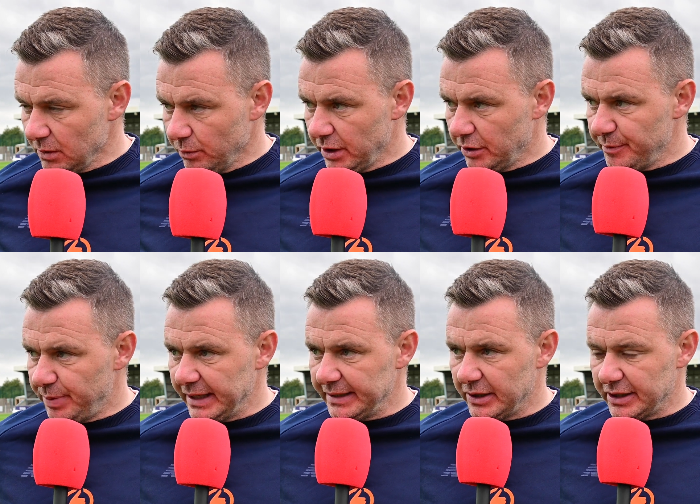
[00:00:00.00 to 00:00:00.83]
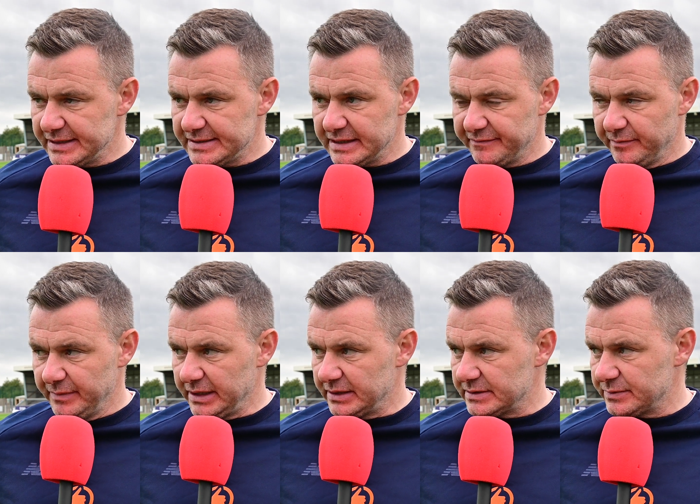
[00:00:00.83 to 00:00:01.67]
we only play 97
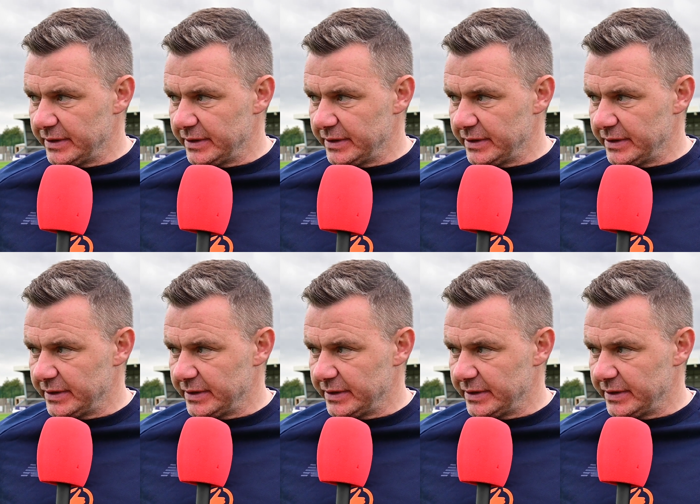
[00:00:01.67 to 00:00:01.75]
minutes